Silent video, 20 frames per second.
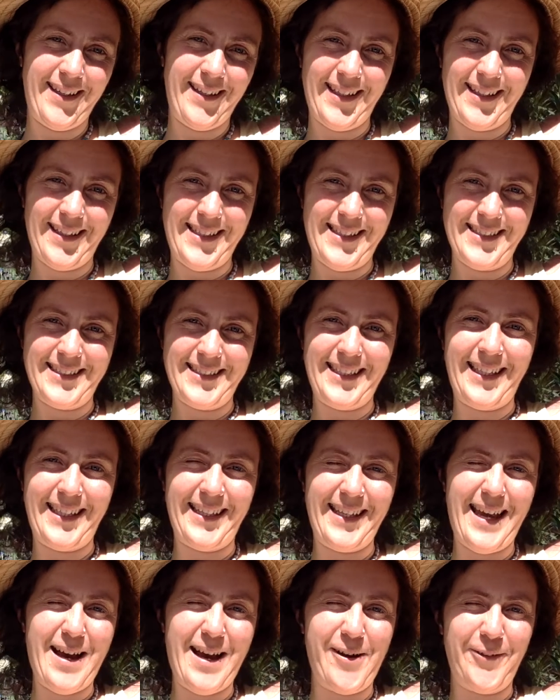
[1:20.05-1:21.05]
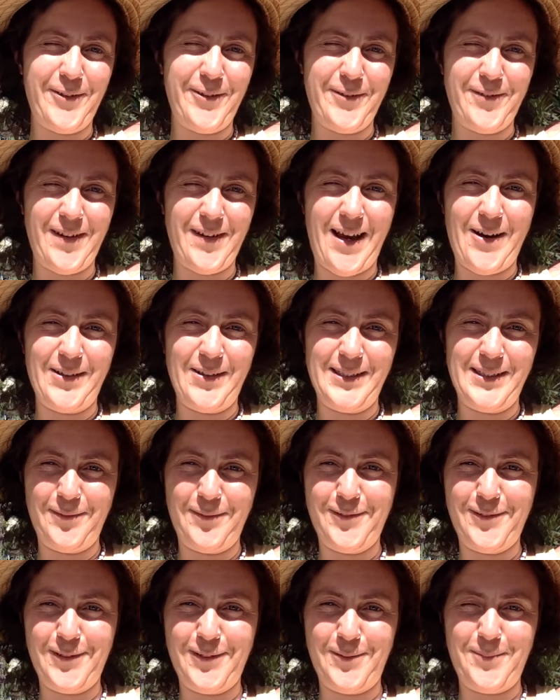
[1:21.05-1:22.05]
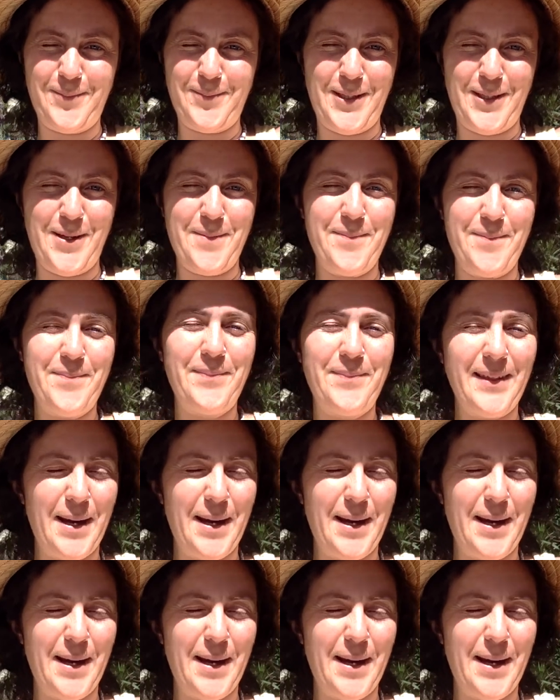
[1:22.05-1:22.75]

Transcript: Can you see the elderflowers in full bloom?